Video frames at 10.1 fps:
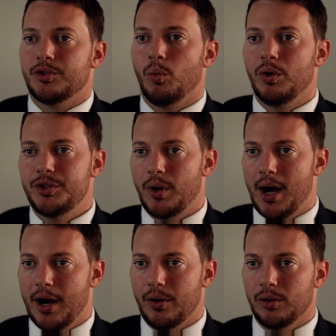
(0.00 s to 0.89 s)
So once you
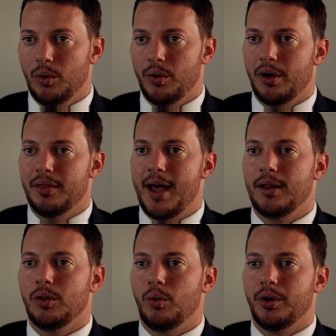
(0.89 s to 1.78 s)
hire a lawyer,
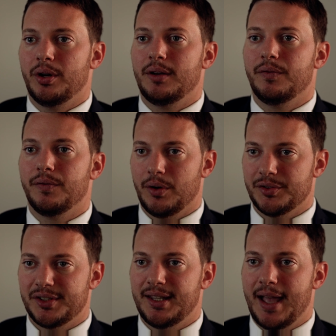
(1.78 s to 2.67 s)
that lawyer can
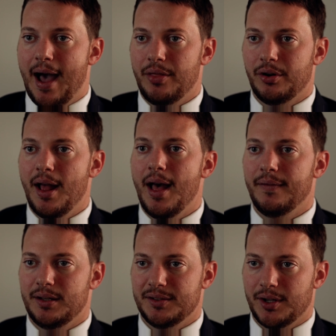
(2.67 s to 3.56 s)
first gather
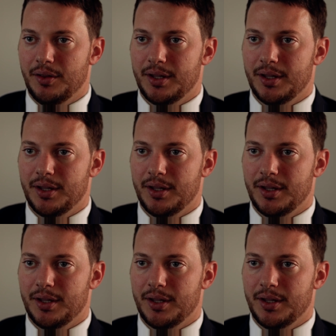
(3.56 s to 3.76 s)
evidence on